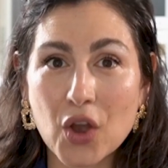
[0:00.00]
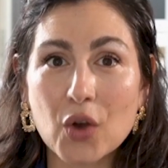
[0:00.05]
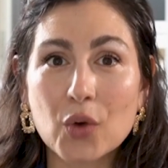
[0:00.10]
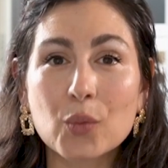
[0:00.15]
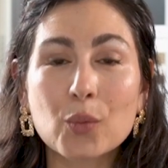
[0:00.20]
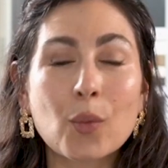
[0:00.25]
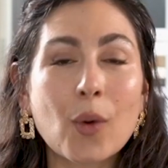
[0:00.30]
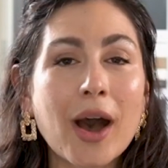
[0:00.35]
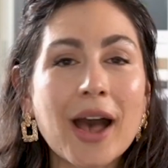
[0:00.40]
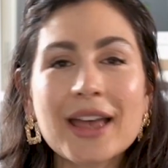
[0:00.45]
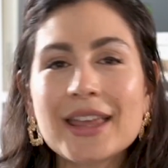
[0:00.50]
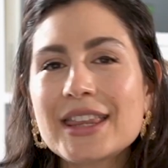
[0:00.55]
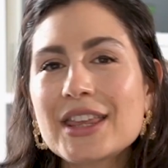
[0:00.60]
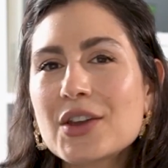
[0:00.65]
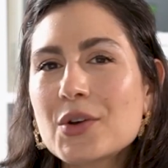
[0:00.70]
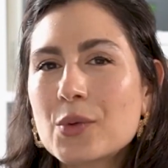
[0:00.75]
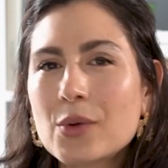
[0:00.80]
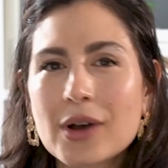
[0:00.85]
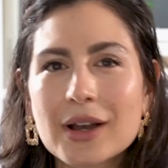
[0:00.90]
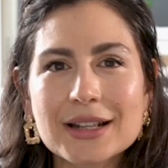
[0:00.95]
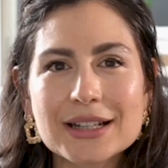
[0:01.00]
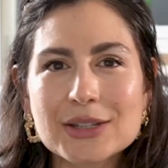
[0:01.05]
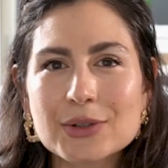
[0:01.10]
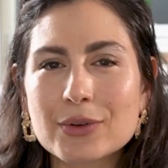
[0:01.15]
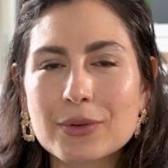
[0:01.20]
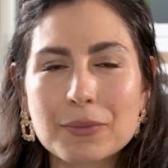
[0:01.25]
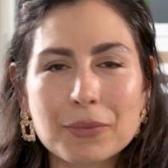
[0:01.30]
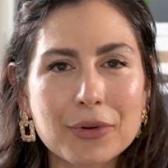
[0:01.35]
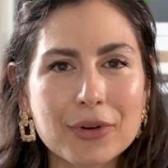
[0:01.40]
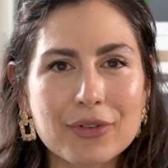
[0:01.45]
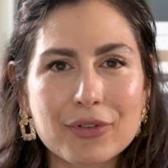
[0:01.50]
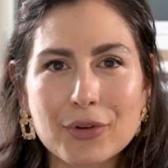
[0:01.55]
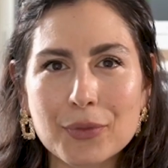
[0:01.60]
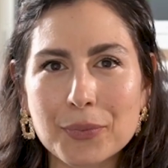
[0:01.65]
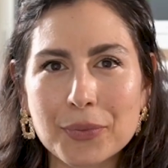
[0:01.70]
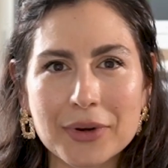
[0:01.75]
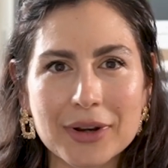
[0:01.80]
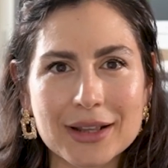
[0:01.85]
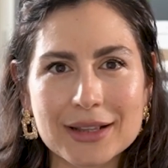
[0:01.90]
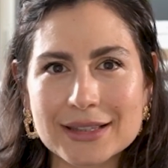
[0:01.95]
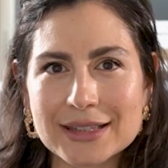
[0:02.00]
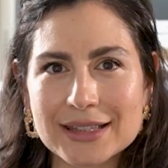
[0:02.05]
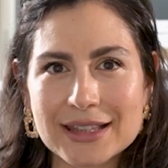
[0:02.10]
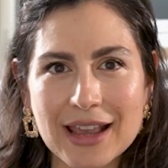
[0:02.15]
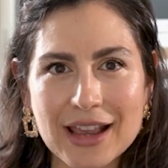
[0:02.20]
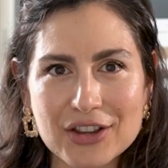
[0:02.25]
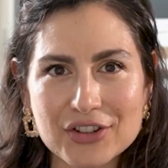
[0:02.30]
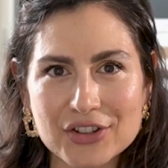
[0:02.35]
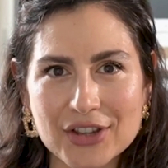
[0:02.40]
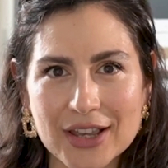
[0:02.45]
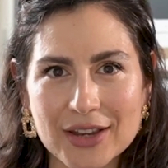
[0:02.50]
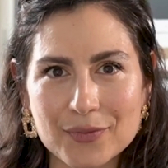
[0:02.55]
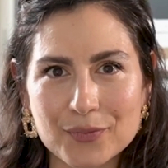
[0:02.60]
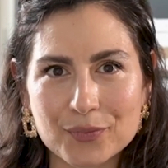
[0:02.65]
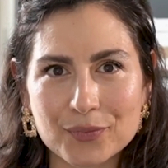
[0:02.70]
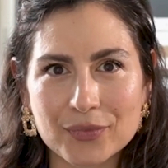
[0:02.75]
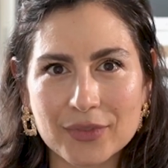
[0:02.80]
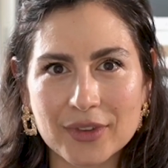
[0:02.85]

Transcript: Why do you want to improve your pronunciation?